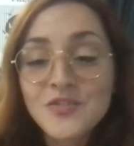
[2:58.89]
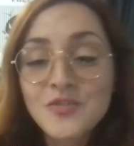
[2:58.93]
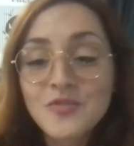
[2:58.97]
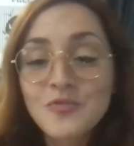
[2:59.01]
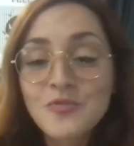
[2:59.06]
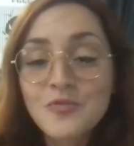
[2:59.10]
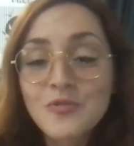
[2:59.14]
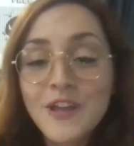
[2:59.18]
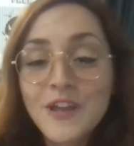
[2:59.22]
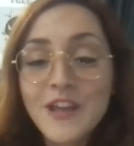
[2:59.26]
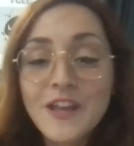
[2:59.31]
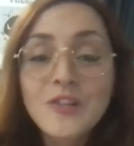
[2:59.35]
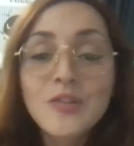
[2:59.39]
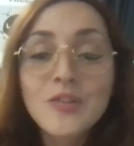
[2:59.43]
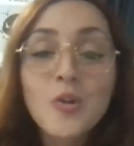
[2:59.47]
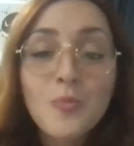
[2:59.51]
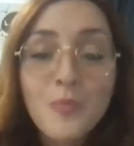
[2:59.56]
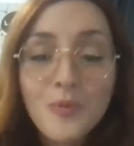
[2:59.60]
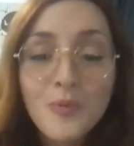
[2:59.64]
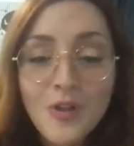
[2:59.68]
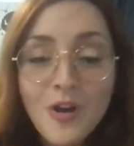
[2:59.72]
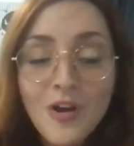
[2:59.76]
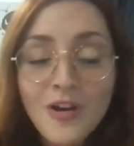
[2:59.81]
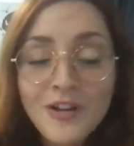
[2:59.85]
to a
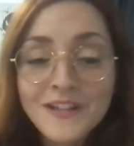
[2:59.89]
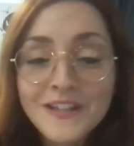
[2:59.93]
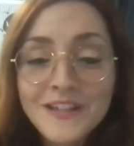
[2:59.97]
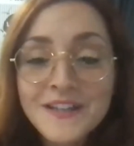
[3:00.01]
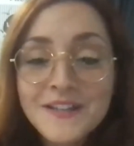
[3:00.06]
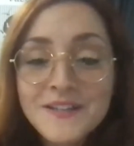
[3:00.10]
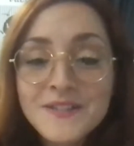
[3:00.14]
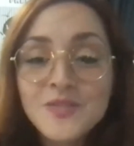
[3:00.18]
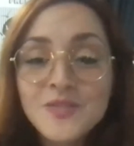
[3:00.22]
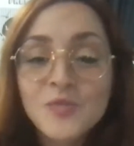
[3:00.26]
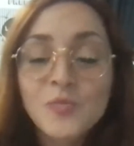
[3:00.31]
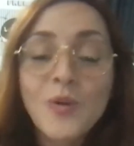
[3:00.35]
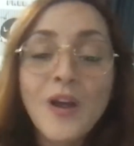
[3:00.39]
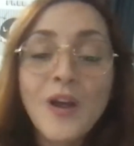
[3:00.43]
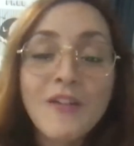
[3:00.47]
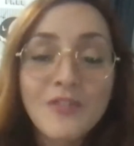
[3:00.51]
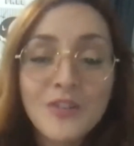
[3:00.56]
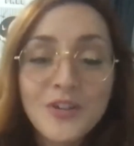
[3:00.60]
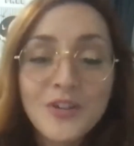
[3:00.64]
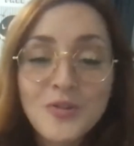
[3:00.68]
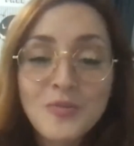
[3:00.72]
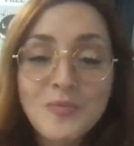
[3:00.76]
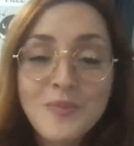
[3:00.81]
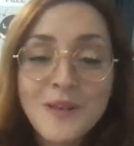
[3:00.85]
global audience,
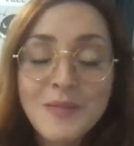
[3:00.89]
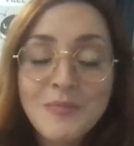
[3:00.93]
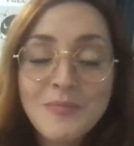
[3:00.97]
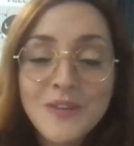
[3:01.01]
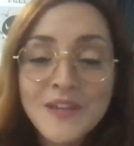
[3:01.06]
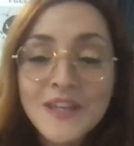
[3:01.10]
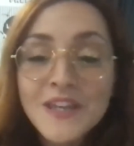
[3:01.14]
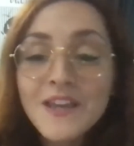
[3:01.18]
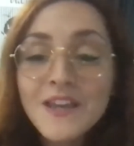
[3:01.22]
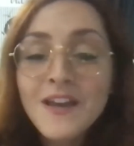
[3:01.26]
wherever you may be.